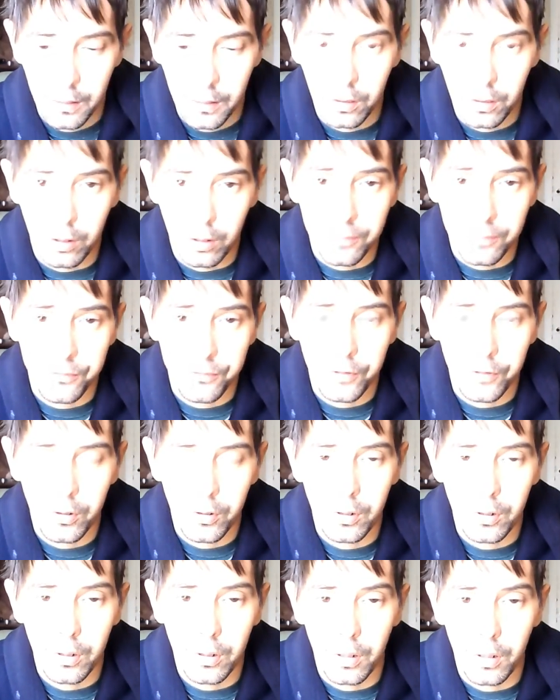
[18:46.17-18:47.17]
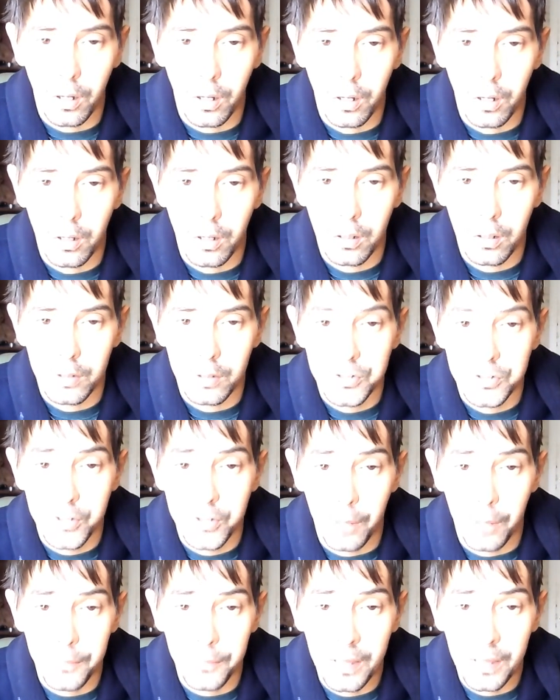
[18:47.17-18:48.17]
look for
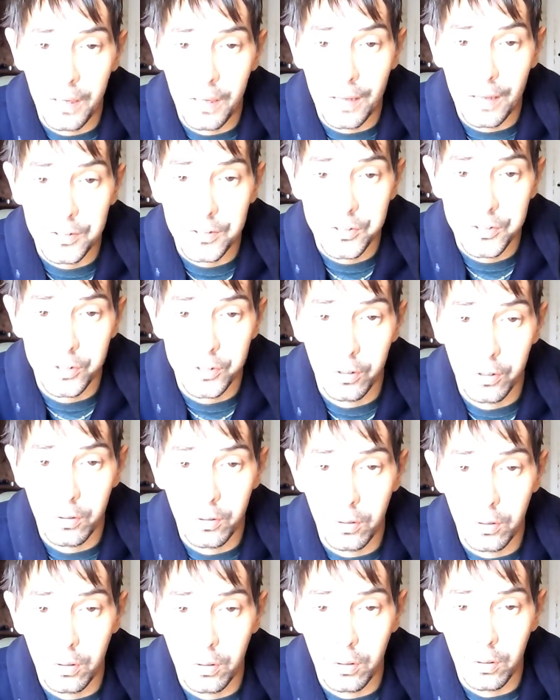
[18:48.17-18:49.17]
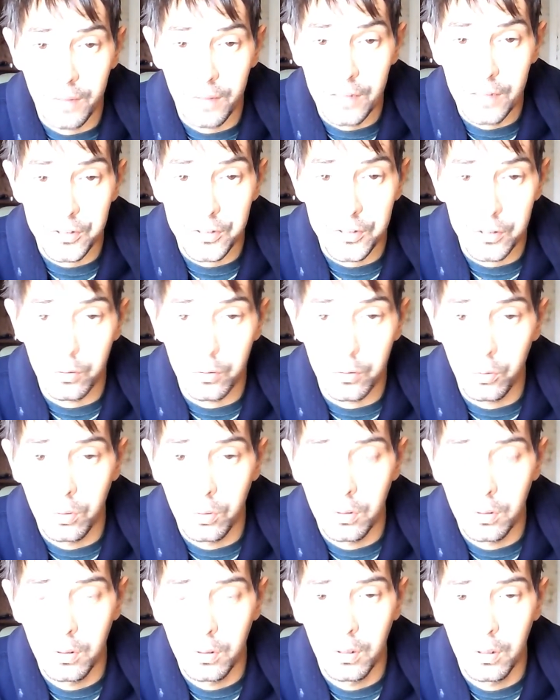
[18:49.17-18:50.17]
something external that's you.
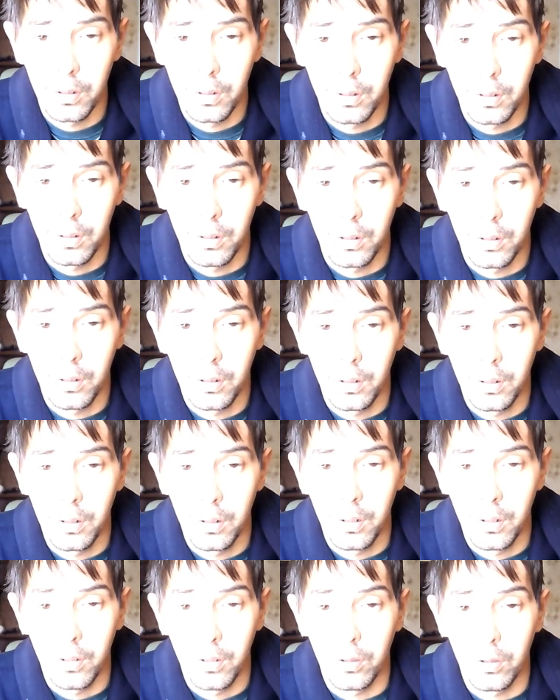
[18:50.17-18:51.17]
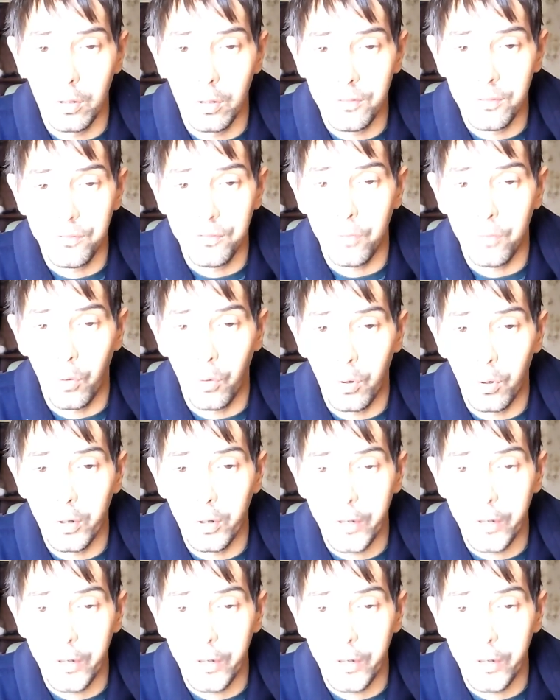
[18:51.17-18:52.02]
Look for your